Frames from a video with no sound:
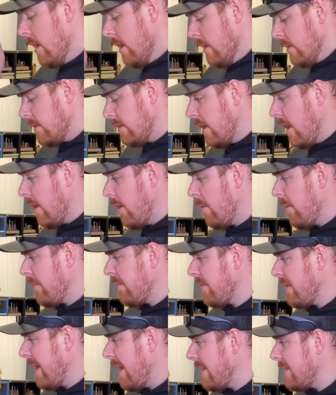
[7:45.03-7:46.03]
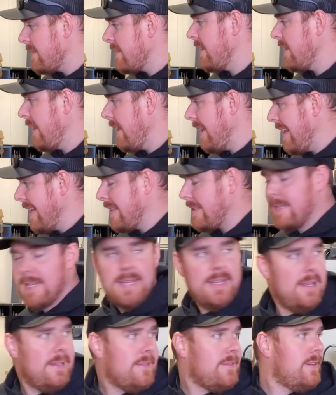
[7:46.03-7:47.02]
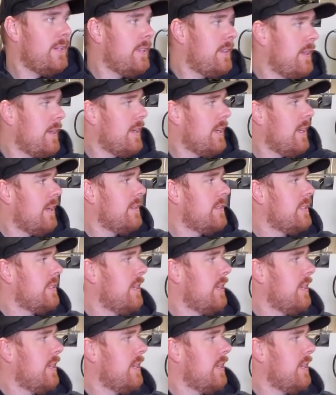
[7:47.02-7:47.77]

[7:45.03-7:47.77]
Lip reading: So that's it. Is there anything else?